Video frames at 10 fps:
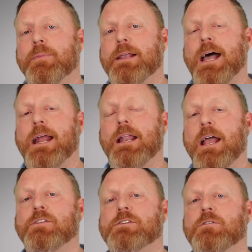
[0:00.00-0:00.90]

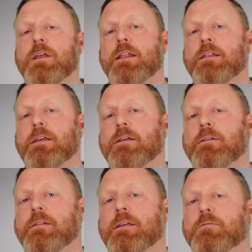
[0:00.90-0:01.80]
guidelines and
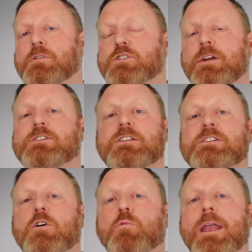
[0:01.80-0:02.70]
the restrictions
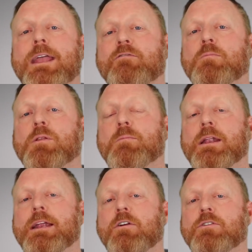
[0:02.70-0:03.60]
that we have
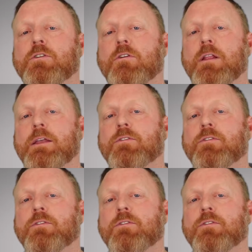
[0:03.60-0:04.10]
implemented here internally.